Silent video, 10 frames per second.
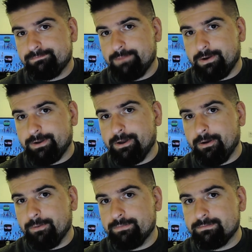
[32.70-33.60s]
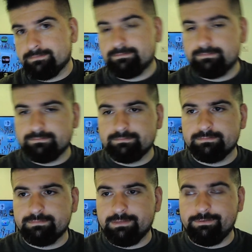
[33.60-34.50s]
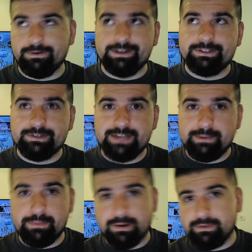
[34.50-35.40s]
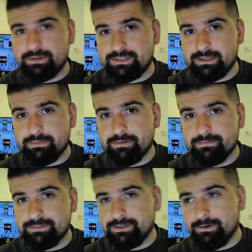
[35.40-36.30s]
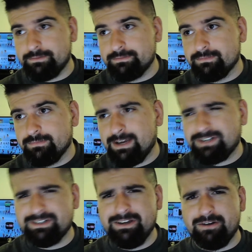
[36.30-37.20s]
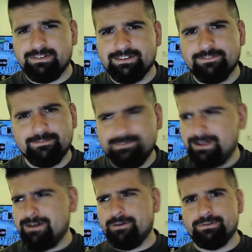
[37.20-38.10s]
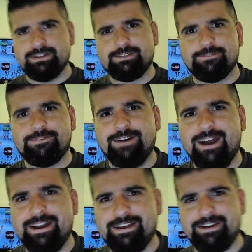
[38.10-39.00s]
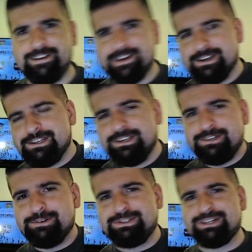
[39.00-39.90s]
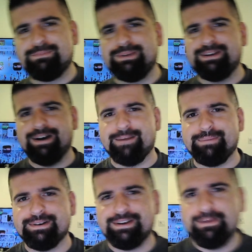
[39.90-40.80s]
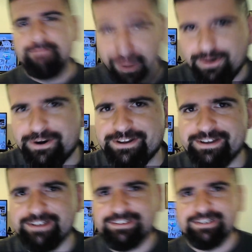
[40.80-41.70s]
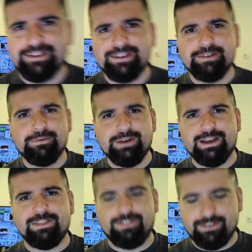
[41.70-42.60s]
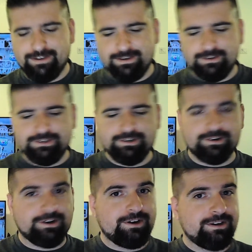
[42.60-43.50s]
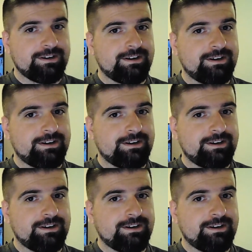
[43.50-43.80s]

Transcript: there you go. If you're Eastern Time, you're probably asleep. So, actually, no, it's Friday. You should be up partying with your